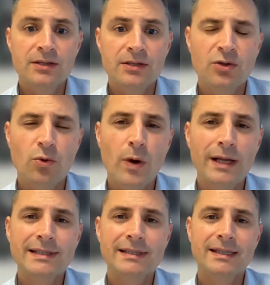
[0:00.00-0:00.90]
So
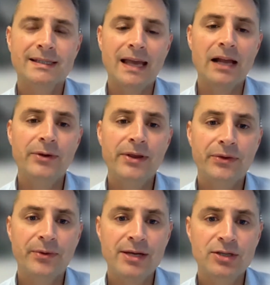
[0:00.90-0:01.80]
whilst the salary
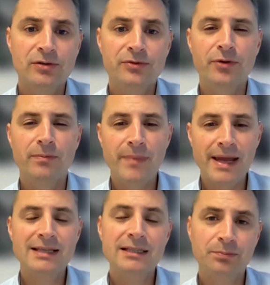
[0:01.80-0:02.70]
threshold
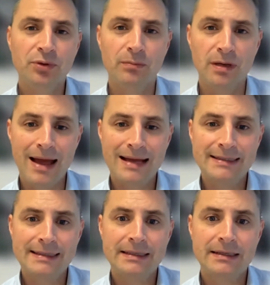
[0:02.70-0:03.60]
remains
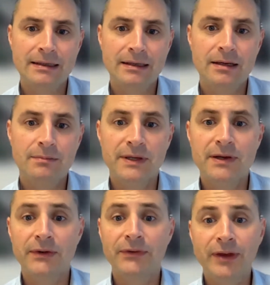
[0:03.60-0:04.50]
problematic,
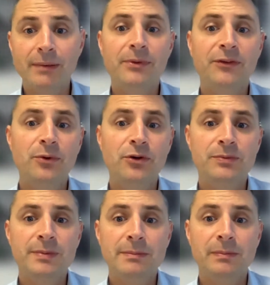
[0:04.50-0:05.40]
because some
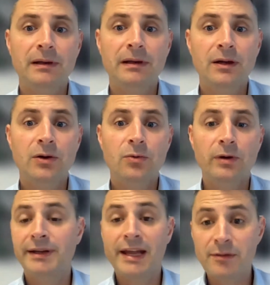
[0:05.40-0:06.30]
sports people
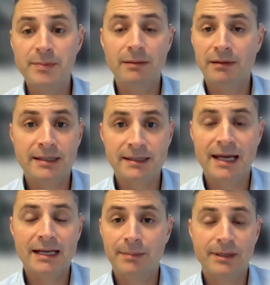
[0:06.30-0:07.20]
will never be able to
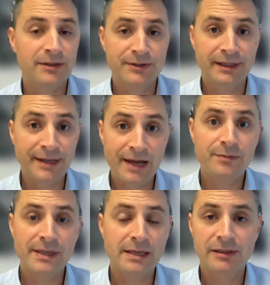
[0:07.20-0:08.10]
settle because they'll
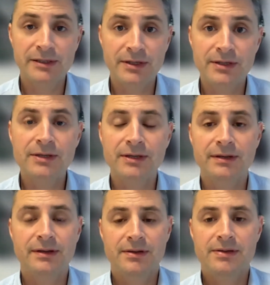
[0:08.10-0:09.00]
never be able to
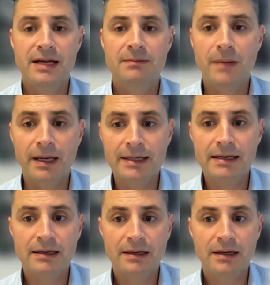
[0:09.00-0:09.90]
earn that money,